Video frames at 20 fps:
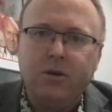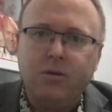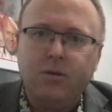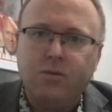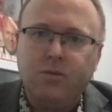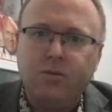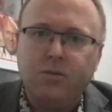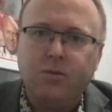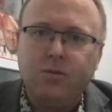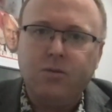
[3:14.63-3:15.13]

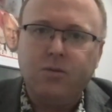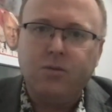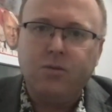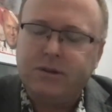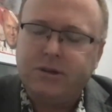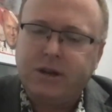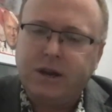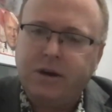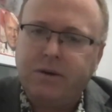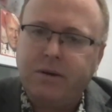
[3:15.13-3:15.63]
with the
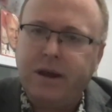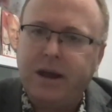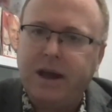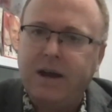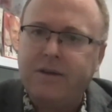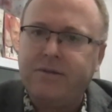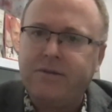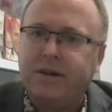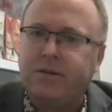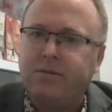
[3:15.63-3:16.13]
military
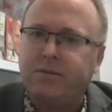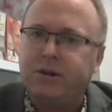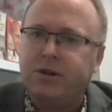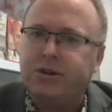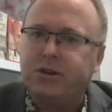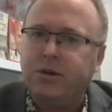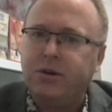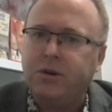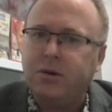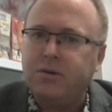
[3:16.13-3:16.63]
having
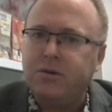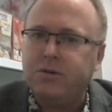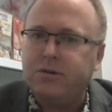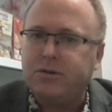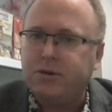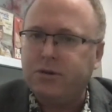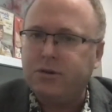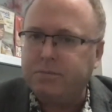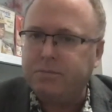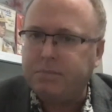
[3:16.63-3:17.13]
returned
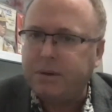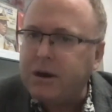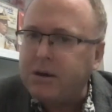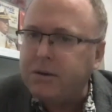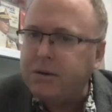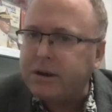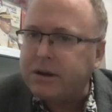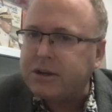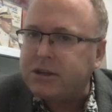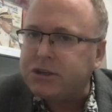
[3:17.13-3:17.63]
to the
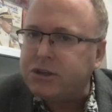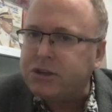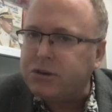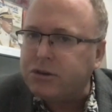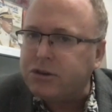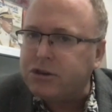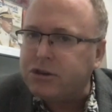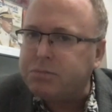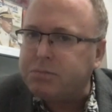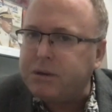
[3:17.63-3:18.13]
barracks, so
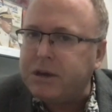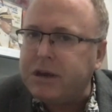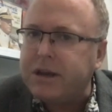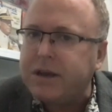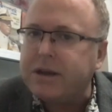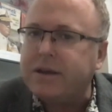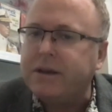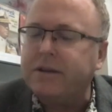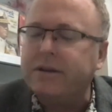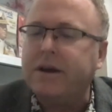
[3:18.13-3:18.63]
to
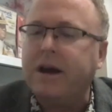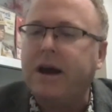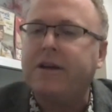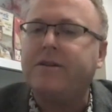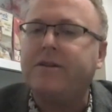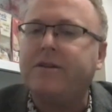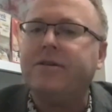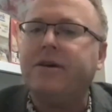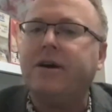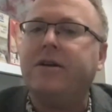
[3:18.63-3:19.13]
speak, in
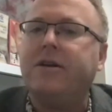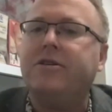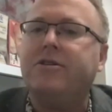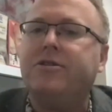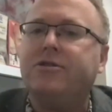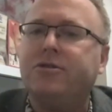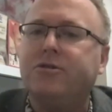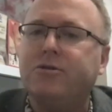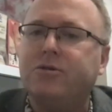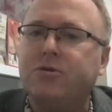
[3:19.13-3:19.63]

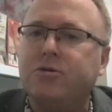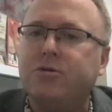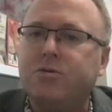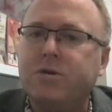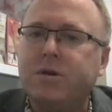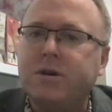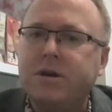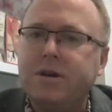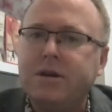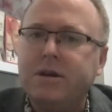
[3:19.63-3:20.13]
1992,
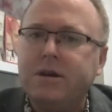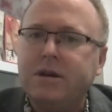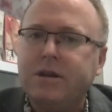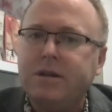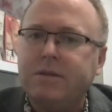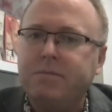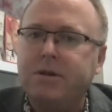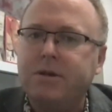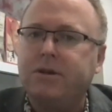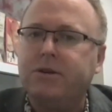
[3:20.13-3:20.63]

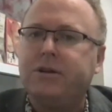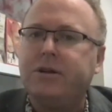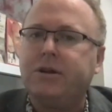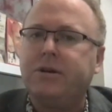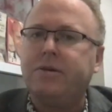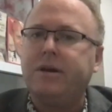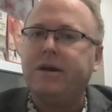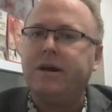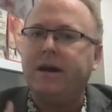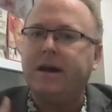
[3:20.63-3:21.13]

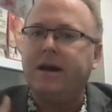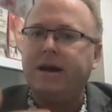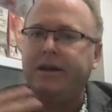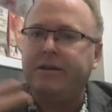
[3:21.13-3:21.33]
military